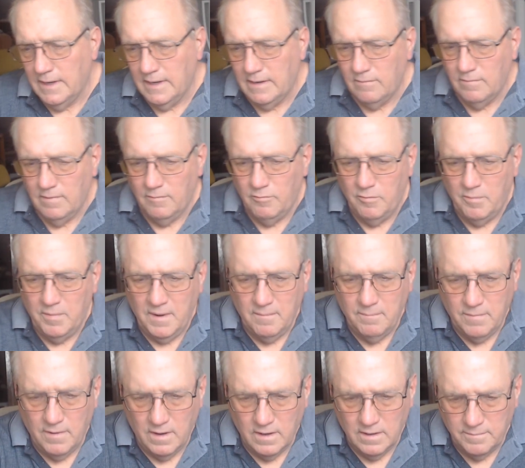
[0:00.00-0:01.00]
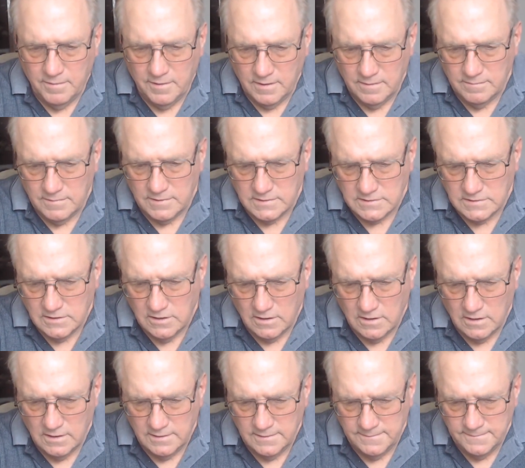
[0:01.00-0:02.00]
had a rubber band ball up here, but it's
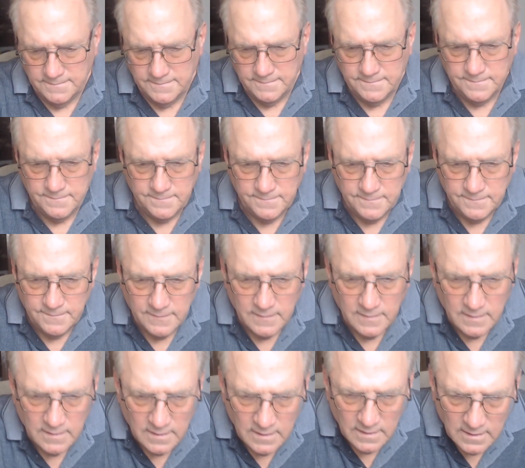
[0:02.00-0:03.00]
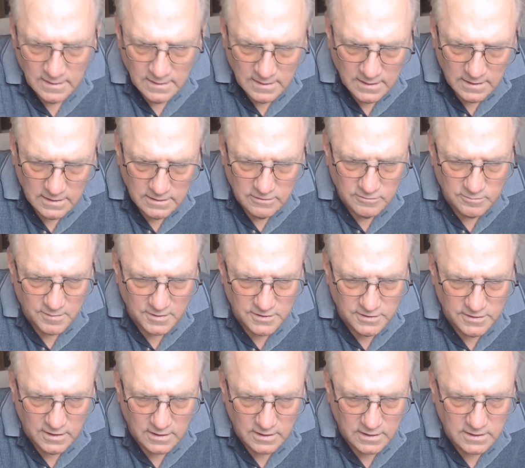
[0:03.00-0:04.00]
gone. I use my
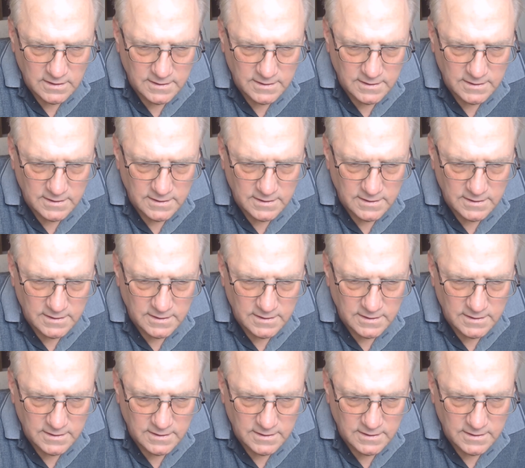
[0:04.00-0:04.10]
duck.